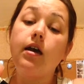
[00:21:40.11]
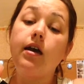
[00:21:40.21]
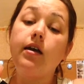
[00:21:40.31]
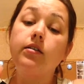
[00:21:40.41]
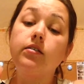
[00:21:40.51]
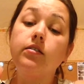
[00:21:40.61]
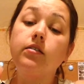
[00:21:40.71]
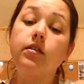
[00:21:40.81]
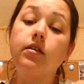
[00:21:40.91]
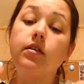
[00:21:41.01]
and
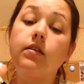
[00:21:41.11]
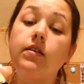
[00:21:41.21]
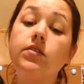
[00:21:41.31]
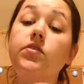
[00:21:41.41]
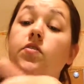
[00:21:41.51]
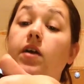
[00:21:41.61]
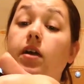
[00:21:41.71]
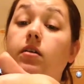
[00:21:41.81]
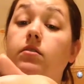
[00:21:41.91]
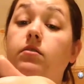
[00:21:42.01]
this is thick.